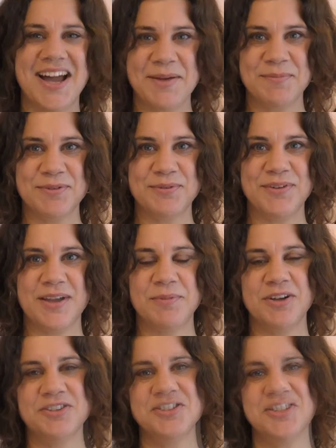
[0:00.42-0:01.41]
I'm Sofia
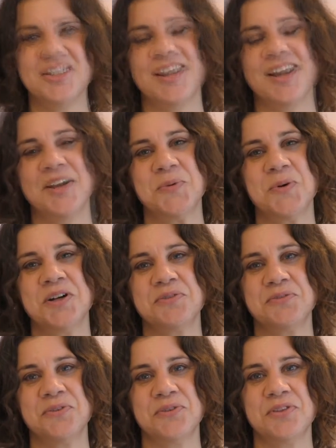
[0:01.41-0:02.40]
Björnsson. I work
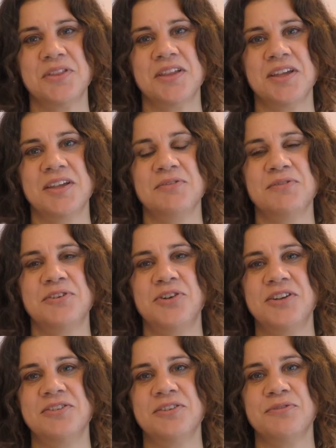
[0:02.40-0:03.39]
for the
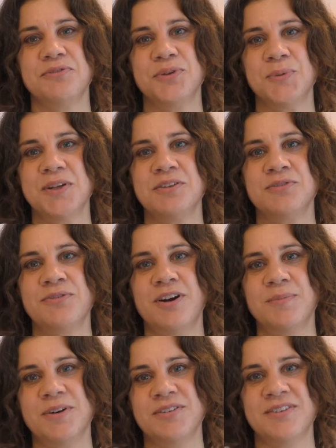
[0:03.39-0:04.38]
Federation of Swedish
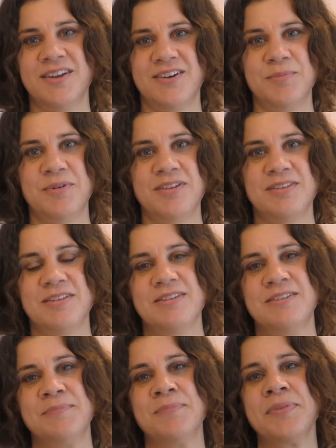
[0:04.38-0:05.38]
Farmers here in
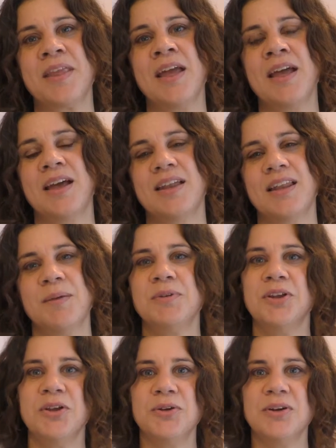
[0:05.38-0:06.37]
Brussels. And I'm
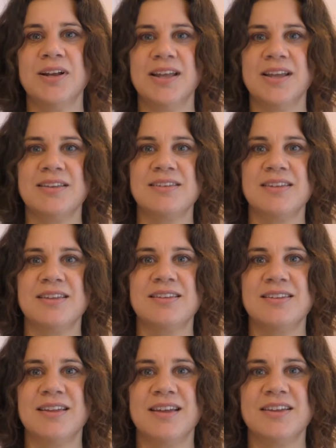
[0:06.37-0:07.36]
new elected
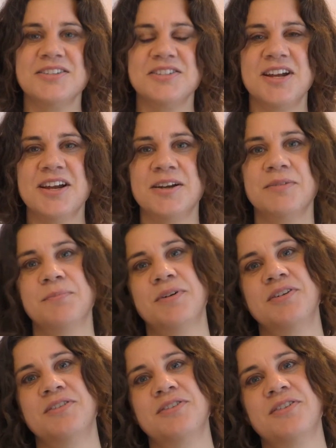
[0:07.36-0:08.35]

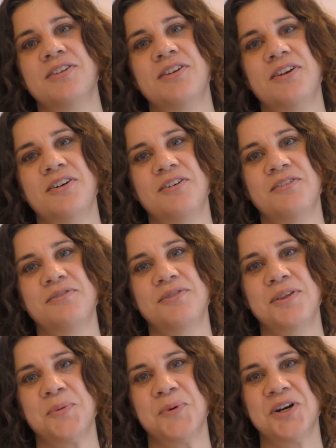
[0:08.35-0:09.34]
chairperson
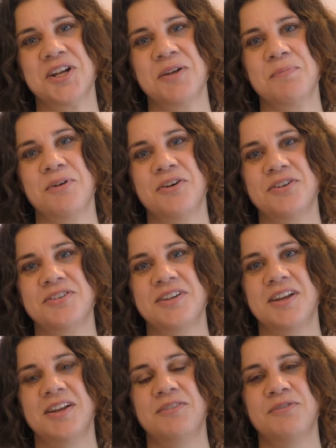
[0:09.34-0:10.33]
of the Working
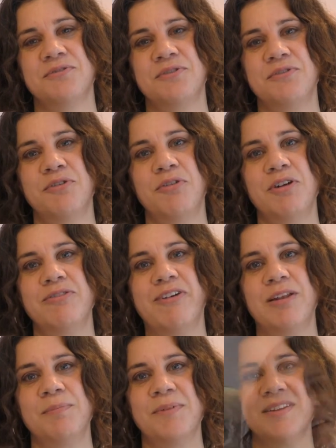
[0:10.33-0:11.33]
Party for Rural
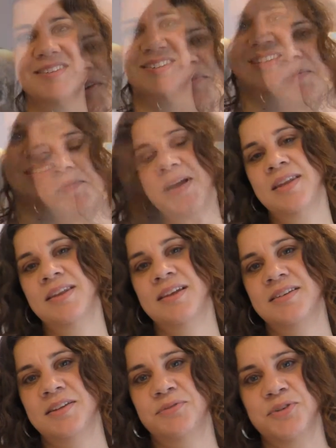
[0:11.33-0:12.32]
Development. My
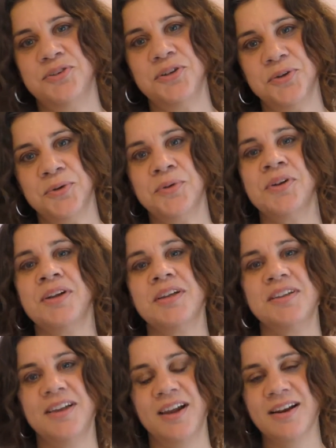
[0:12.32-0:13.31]
mandate is for 2
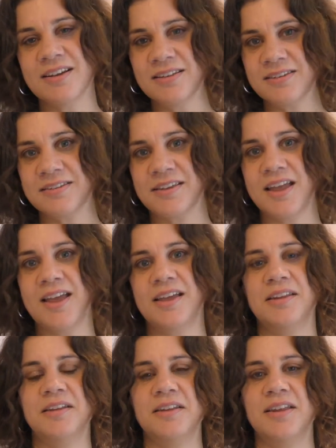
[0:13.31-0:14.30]
years,
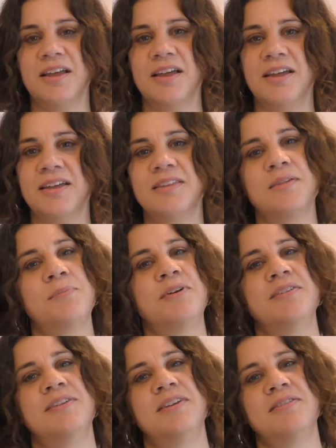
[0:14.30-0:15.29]
and in the
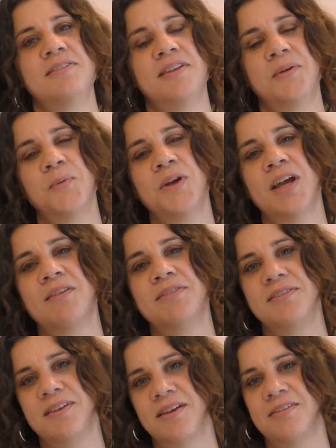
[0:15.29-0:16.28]
presidency we have
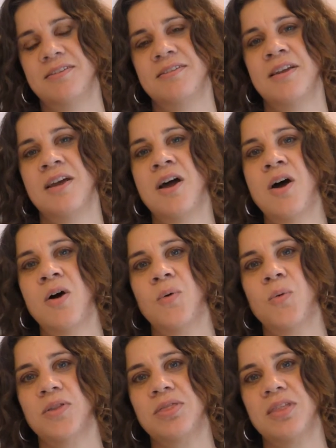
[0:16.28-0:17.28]
discussed
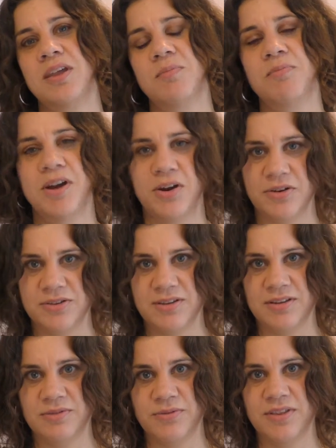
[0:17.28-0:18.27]
what the
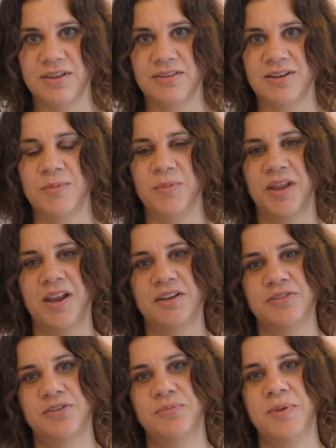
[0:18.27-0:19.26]
priorities for these coming
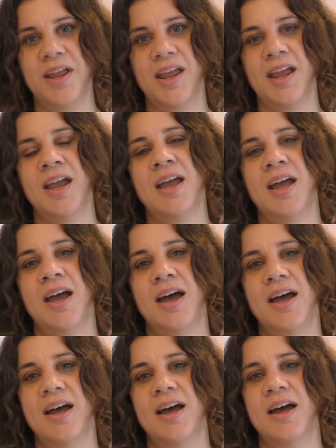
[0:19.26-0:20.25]
years should be.
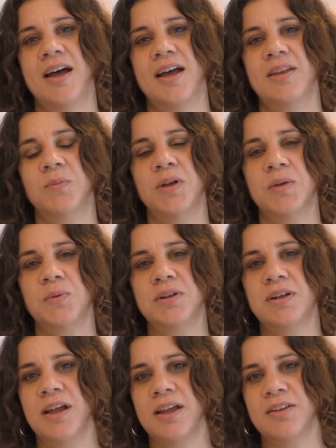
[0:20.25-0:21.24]
And we
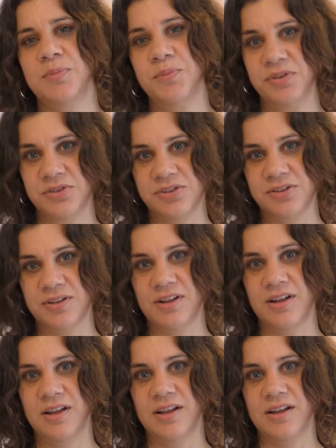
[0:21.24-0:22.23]
would like to put
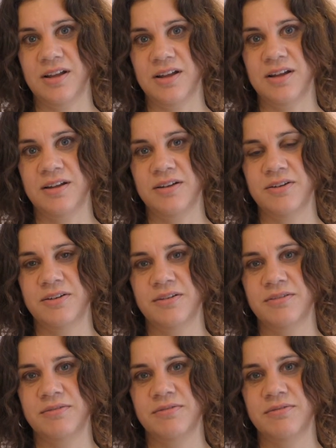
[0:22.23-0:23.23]

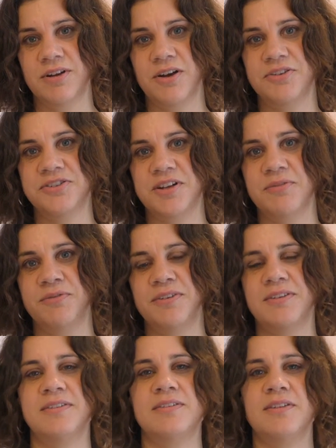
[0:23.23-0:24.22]
large
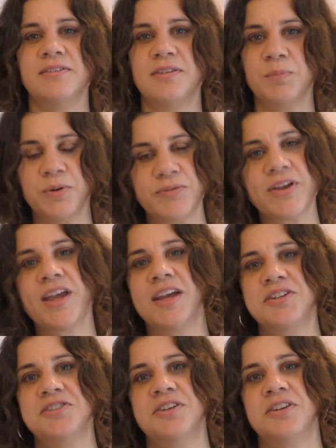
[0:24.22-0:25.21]
emphasis on
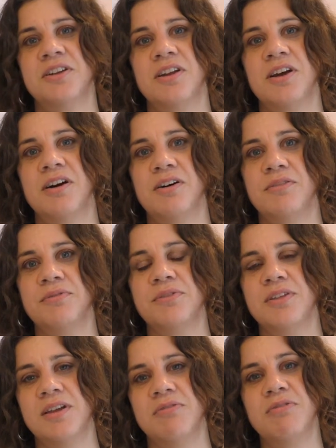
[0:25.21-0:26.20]
simplification
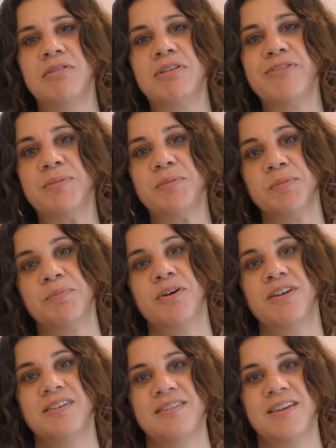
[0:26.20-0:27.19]
of the rural development
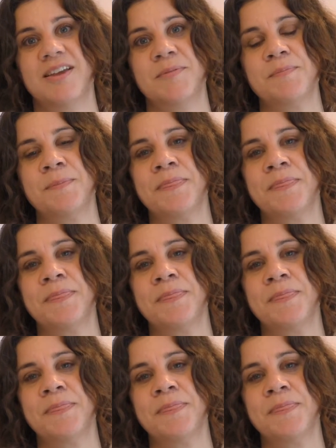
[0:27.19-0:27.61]
policy.